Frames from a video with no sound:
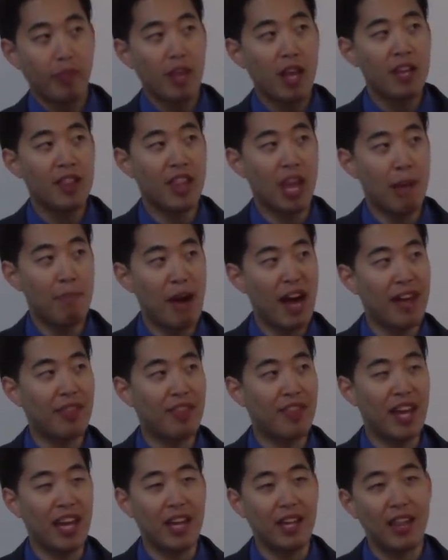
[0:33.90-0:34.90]
they might
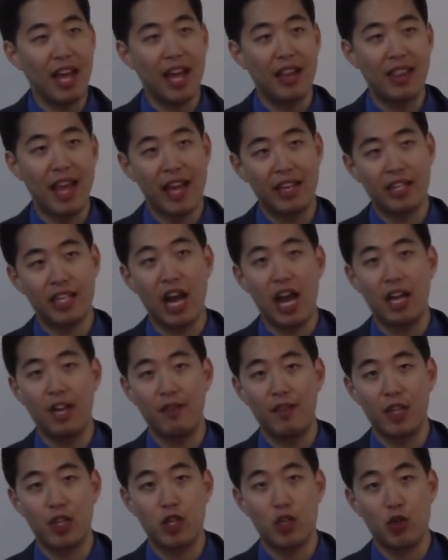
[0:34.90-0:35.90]
think that that's kind
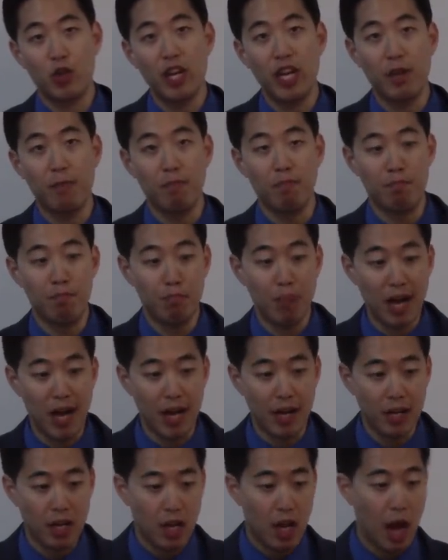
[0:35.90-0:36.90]
of extreme,
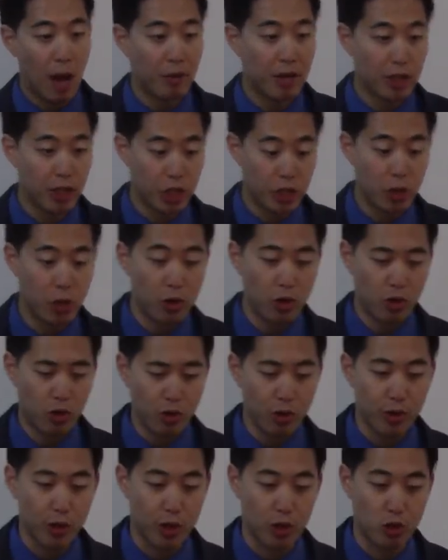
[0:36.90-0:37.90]
but I'm going to show you
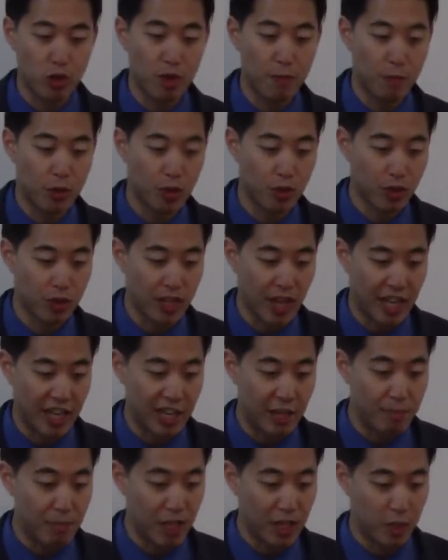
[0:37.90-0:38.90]
through the scriptures that
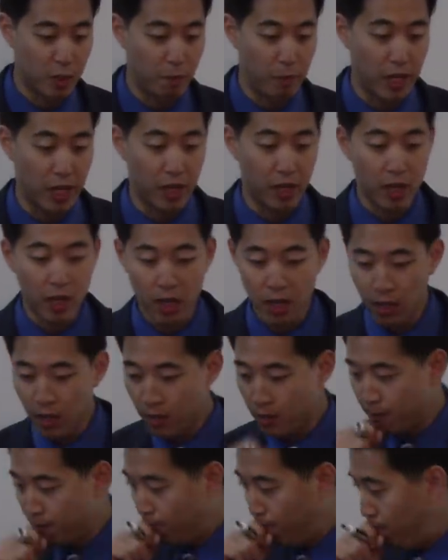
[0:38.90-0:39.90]
he must be.
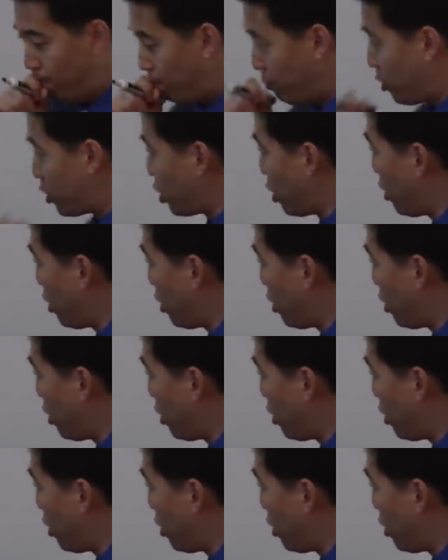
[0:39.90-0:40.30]
So